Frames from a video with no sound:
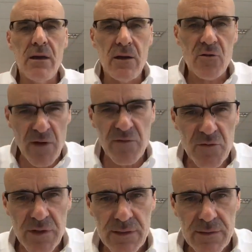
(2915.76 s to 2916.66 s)

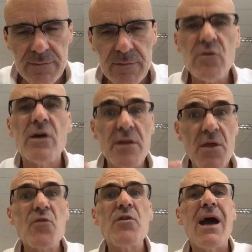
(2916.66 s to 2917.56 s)
rivalries,
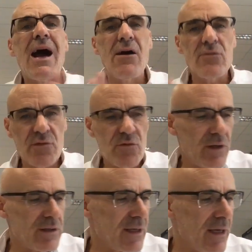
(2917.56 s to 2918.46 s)
23 out of
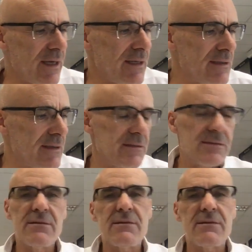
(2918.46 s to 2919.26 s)
28,